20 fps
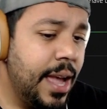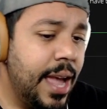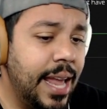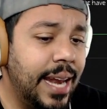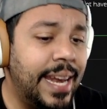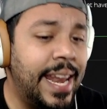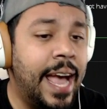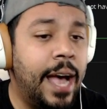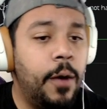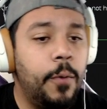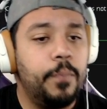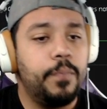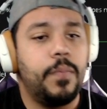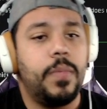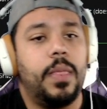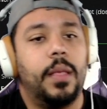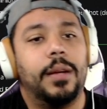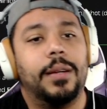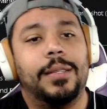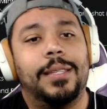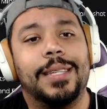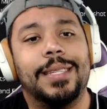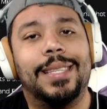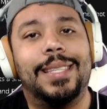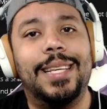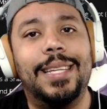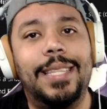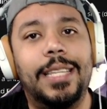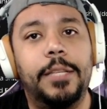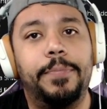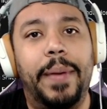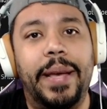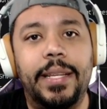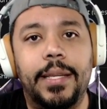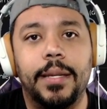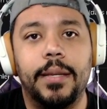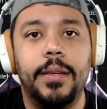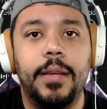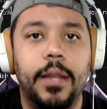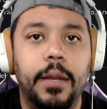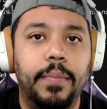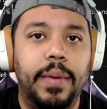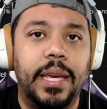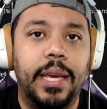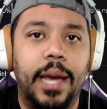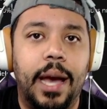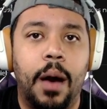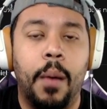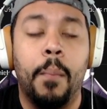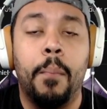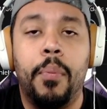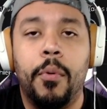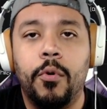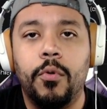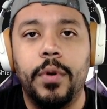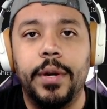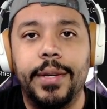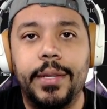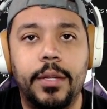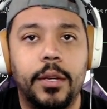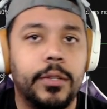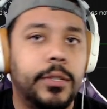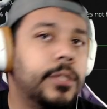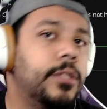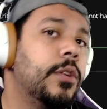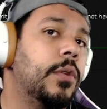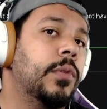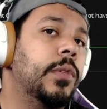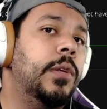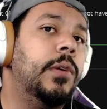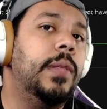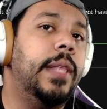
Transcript: Now, since this is basically going to be a Boris solo